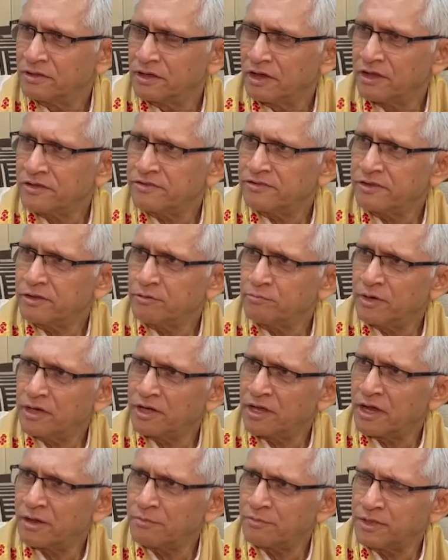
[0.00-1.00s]
I said, but
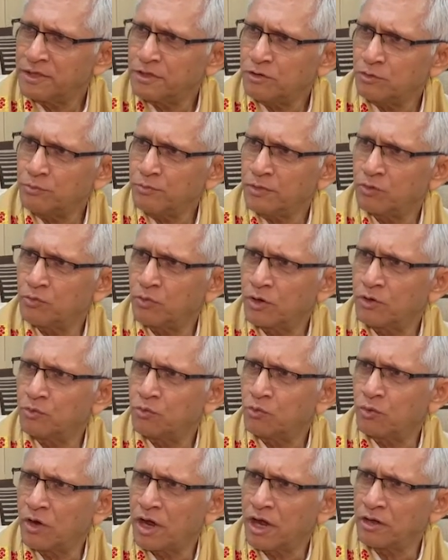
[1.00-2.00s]
I am a human. Why?
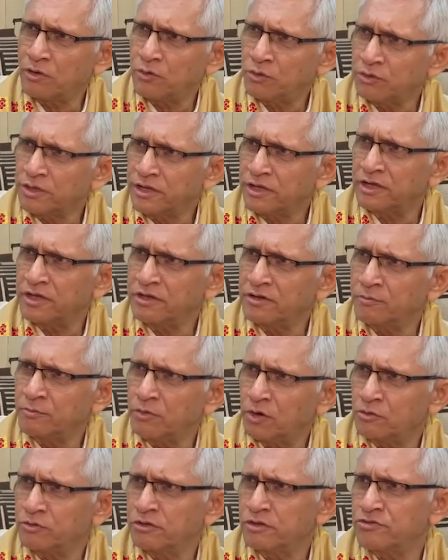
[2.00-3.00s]
I don't care
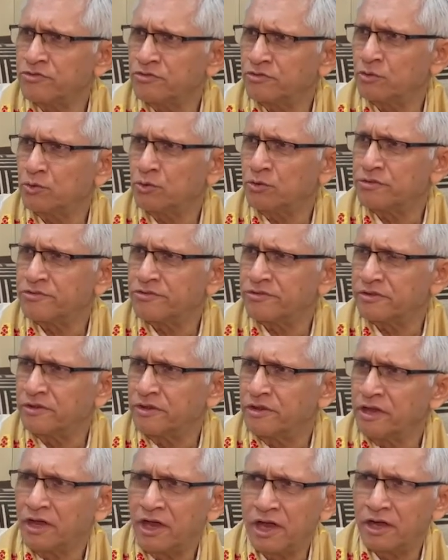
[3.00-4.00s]
about the souls.
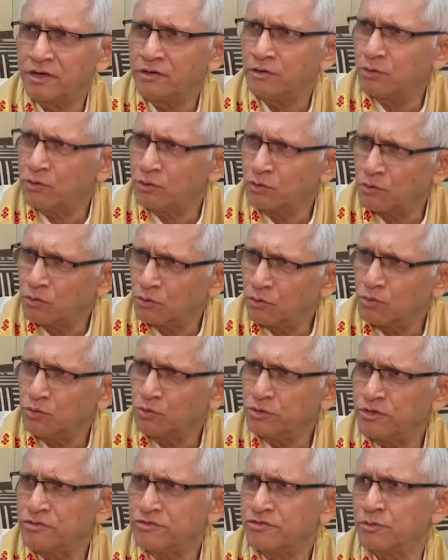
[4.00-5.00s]
I don't know who
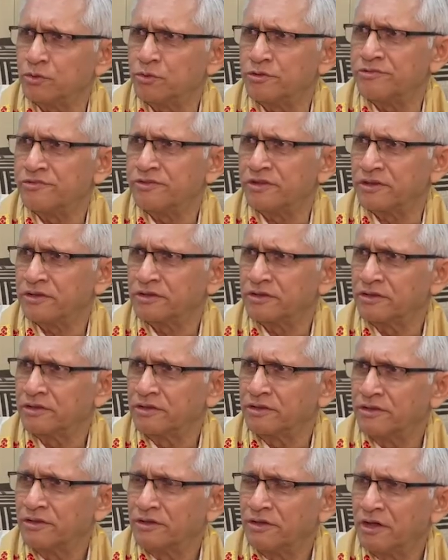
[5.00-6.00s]
the souls are.
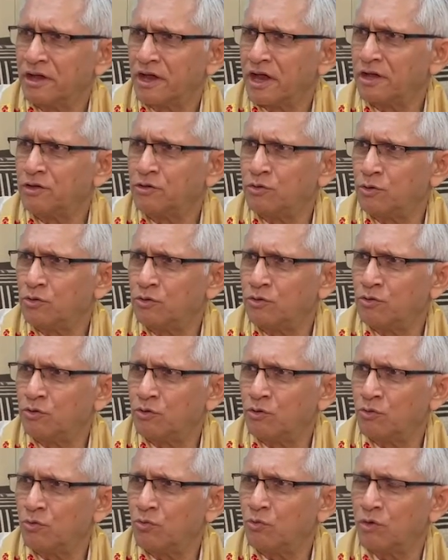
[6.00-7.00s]
I don't
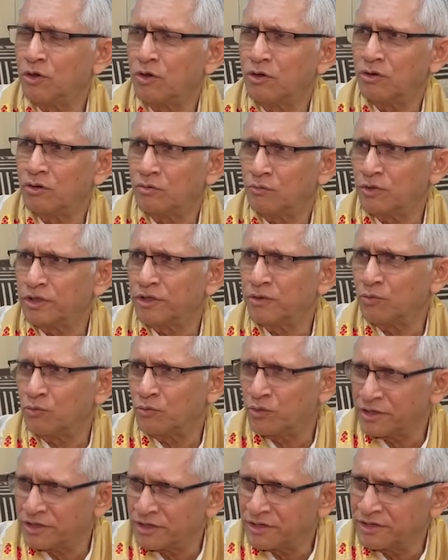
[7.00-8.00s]
know
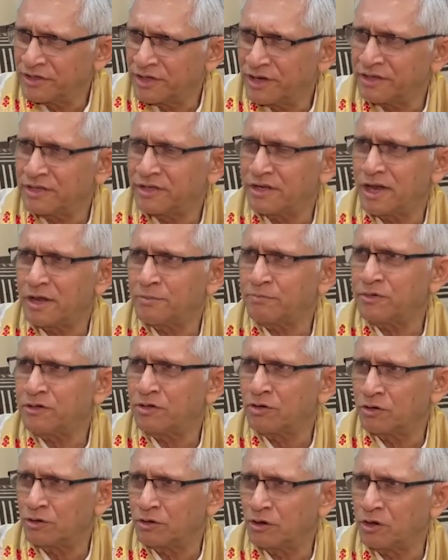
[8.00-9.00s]
whether they are trapped
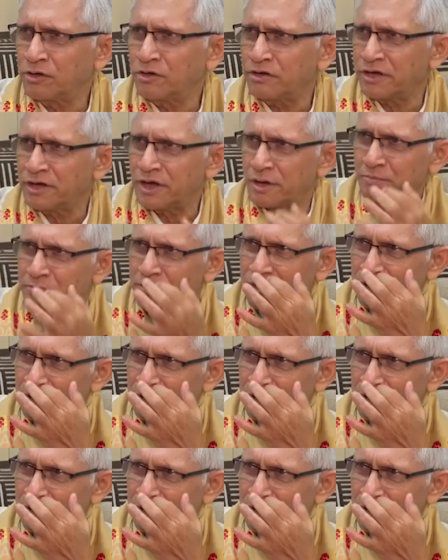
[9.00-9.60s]
or not trapped.